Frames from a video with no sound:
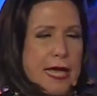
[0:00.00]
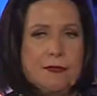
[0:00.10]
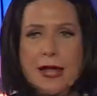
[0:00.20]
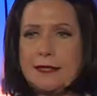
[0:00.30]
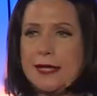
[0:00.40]

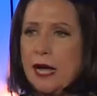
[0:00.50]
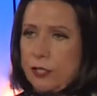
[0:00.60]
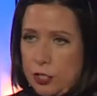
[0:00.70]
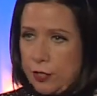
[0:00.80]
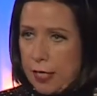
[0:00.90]
And that's how
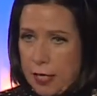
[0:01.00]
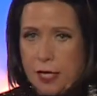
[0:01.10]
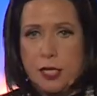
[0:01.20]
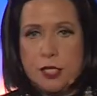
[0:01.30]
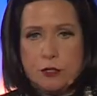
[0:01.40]

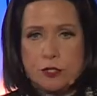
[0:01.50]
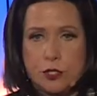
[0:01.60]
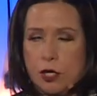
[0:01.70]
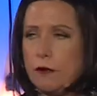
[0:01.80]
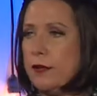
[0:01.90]
you
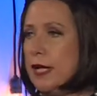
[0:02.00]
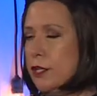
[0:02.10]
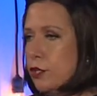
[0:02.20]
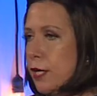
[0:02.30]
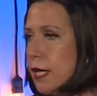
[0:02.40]
serve
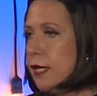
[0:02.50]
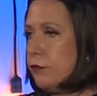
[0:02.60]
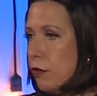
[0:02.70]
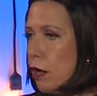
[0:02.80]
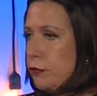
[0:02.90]
and you get
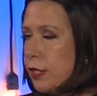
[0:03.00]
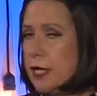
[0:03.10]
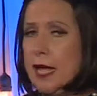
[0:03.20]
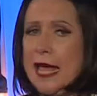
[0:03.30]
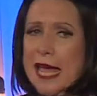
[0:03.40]

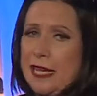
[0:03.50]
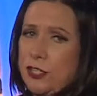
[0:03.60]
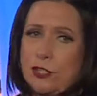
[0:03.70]
exalted and